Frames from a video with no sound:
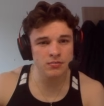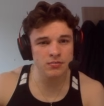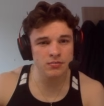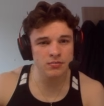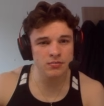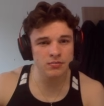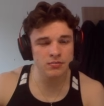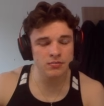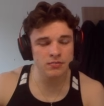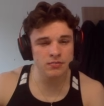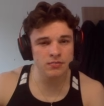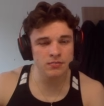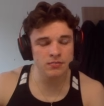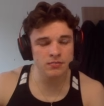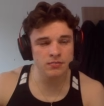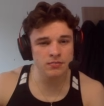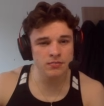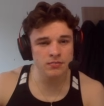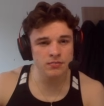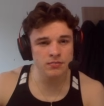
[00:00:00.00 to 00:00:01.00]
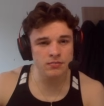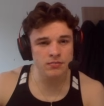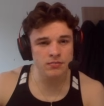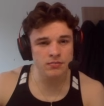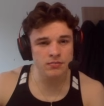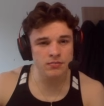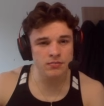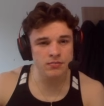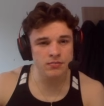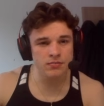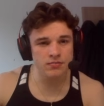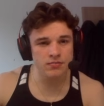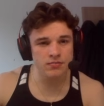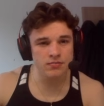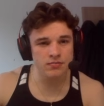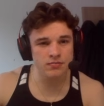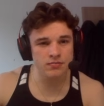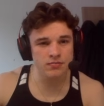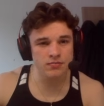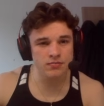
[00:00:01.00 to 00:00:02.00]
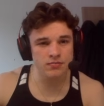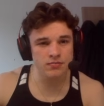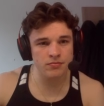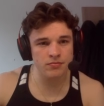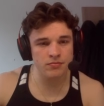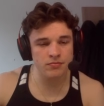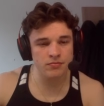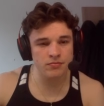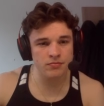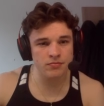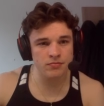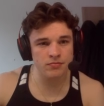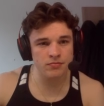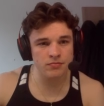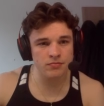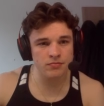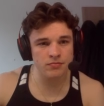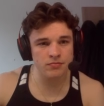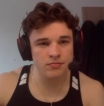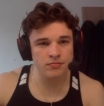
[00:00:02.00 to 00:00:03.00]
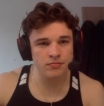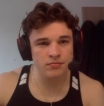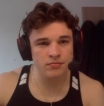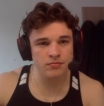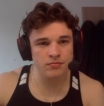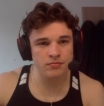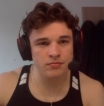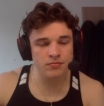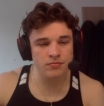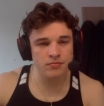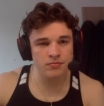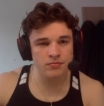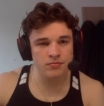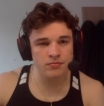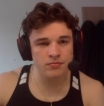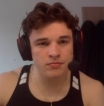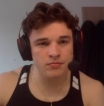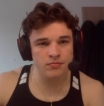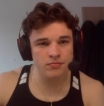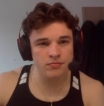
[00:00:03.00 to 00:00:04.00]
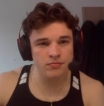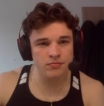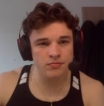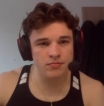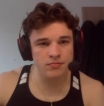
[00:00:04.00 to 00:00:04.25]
[no speech]